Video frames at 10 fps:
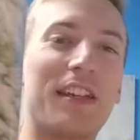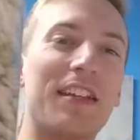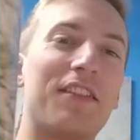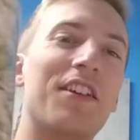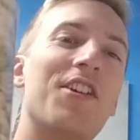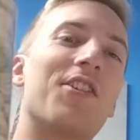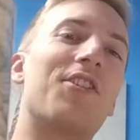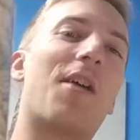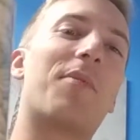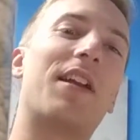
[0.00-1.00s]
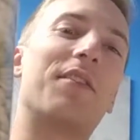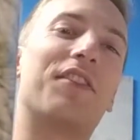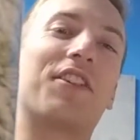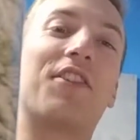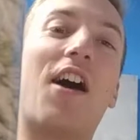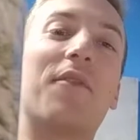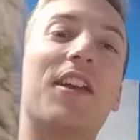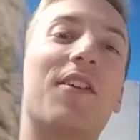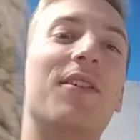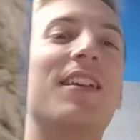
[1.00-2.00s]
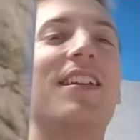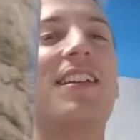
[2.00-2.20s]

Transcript: kids could not pronounce Octavio,